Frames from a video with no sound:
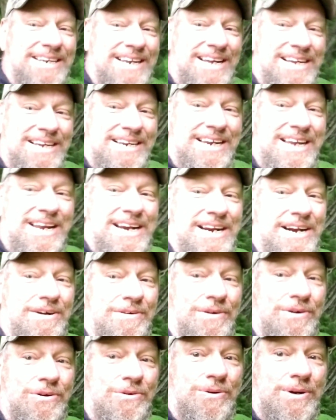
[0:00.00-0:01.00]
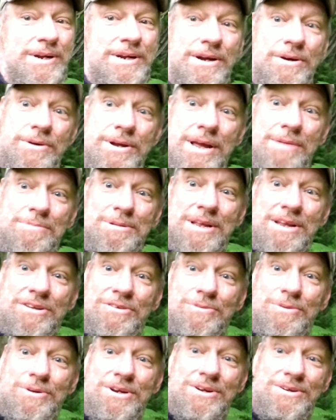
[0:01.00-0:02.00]
uh, get it here real quick. Okay, but that's
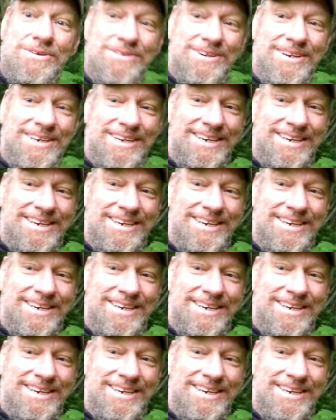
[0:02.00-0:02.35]
what we'll do.